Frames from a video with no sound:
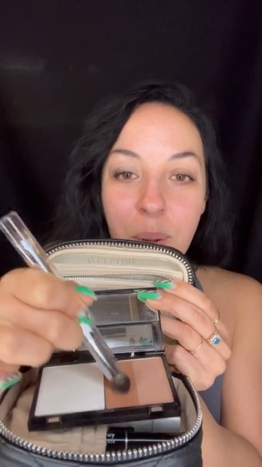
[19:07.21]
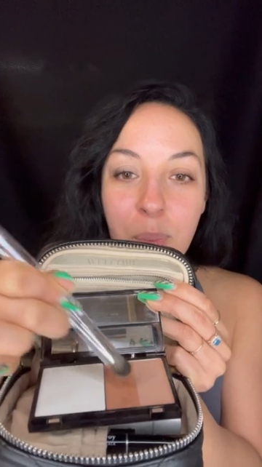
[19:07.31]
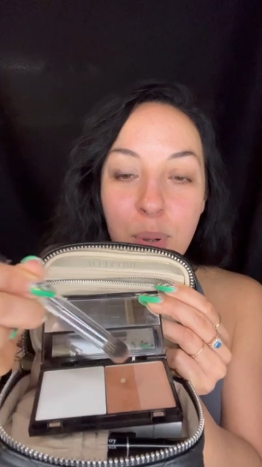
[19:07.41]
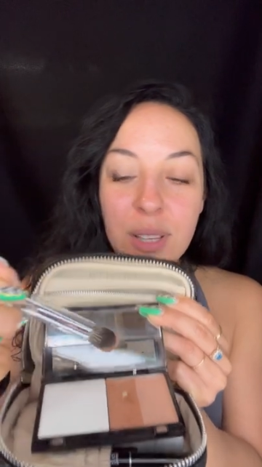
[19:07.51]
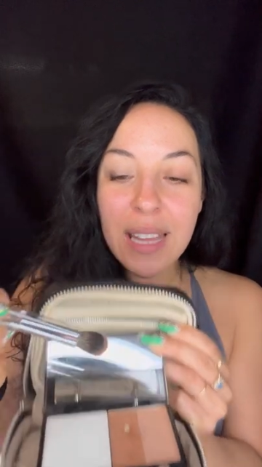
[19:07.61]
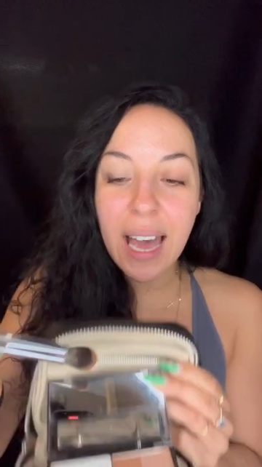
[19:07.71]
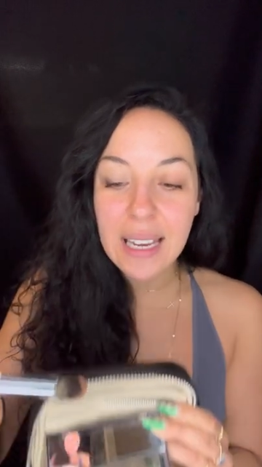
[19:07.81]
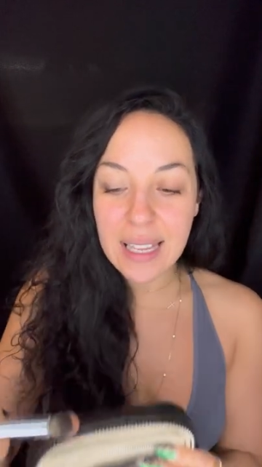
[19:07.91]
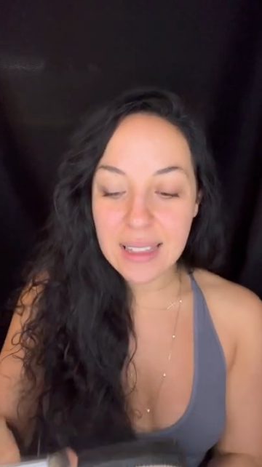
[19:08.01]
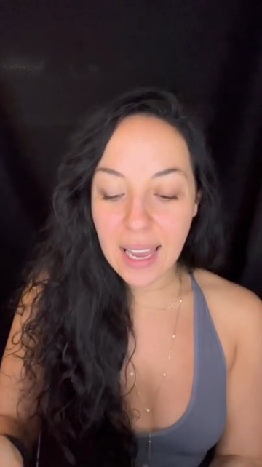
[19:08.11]
put that
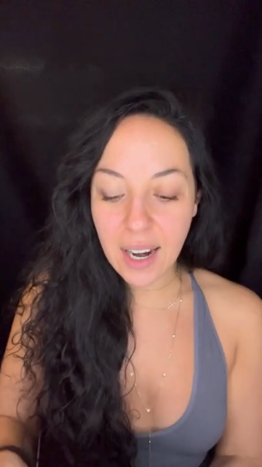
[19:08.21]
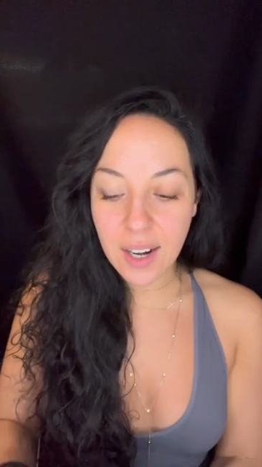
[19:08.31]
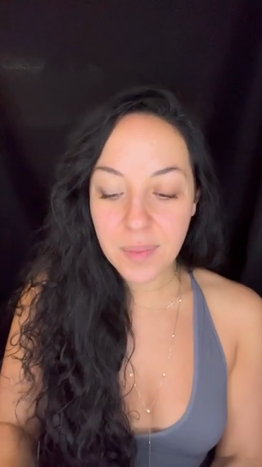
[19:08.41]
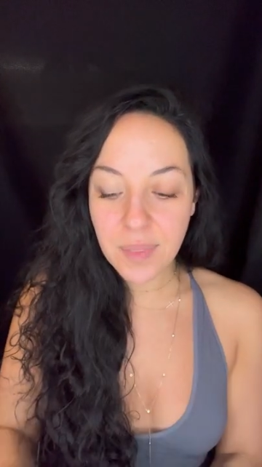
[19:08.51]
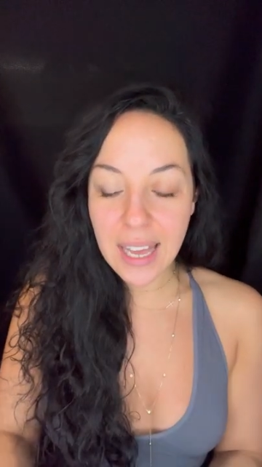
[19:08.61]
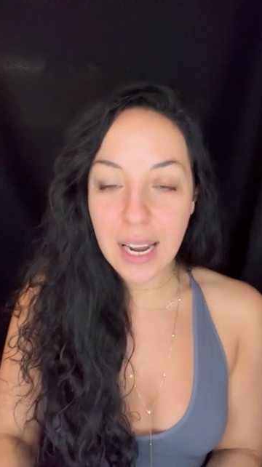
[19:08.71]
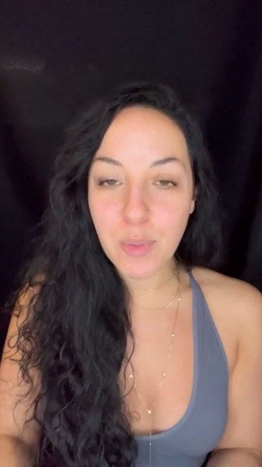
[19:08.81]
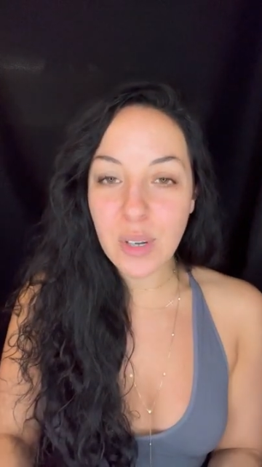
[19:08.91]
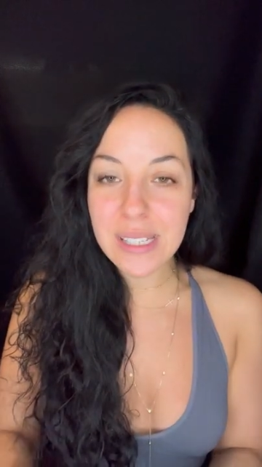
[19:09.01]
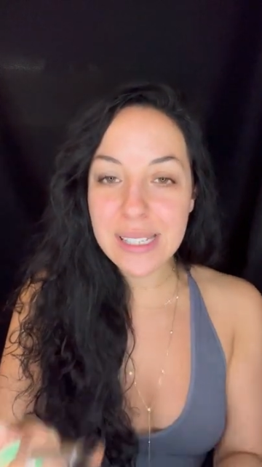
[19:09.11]
in there, and I'm
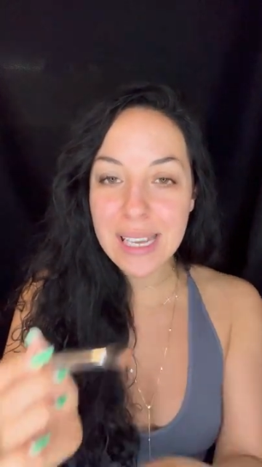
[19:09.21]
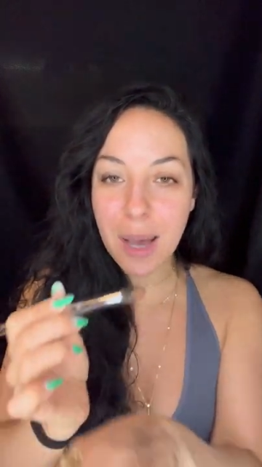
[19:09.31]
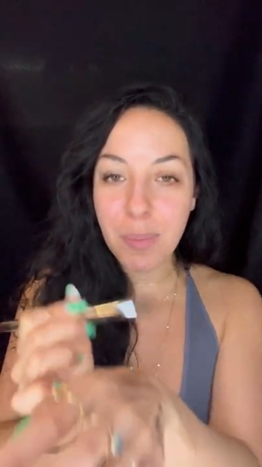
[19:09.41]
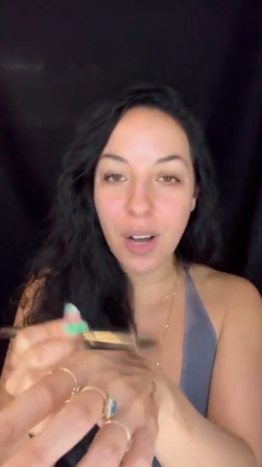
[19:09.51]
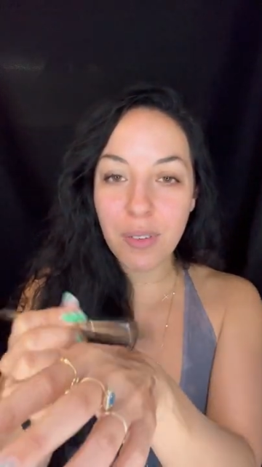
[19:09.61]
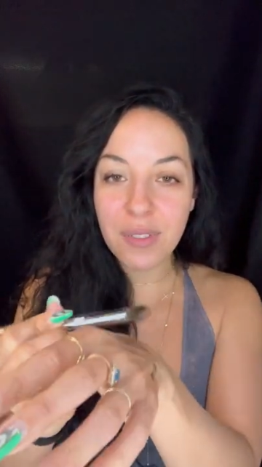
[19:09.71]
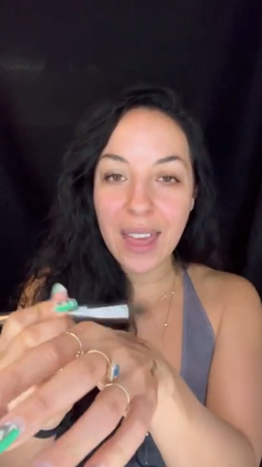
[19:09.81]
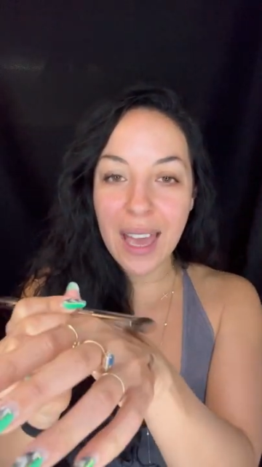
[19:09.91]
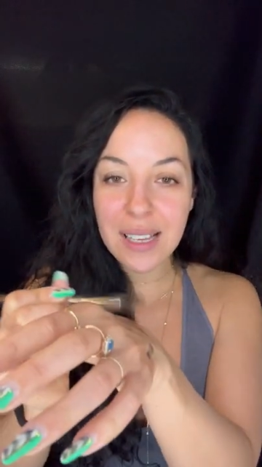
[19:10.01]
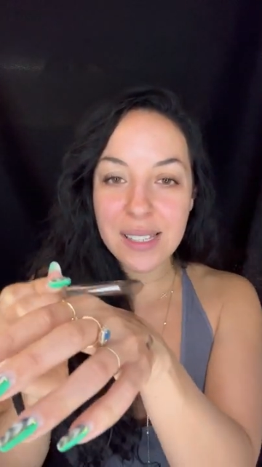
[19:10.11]
going to tap off
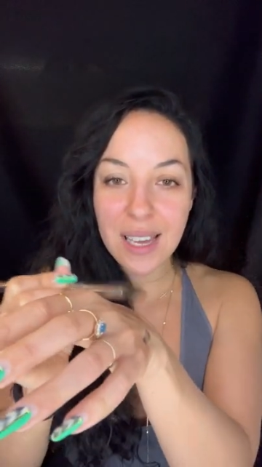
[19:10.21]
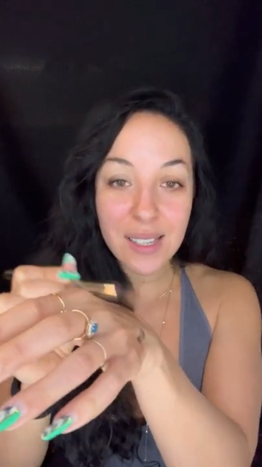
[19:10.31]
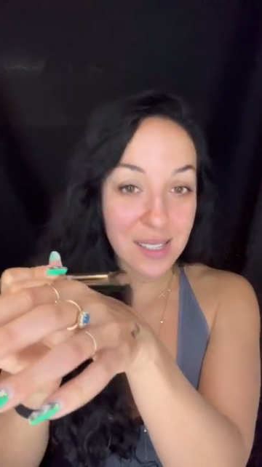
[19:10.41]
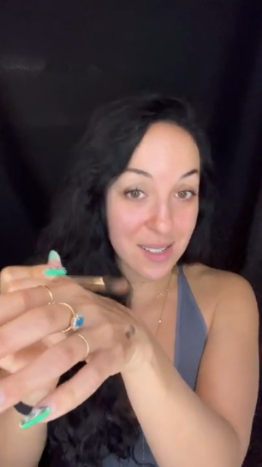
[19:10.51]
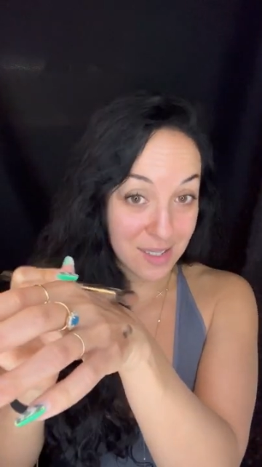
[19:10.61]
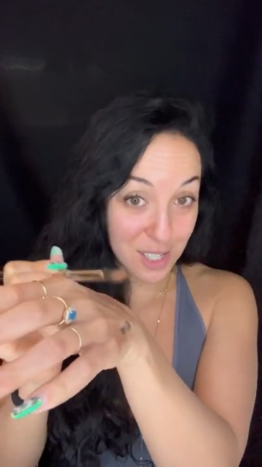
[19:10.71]
the excess.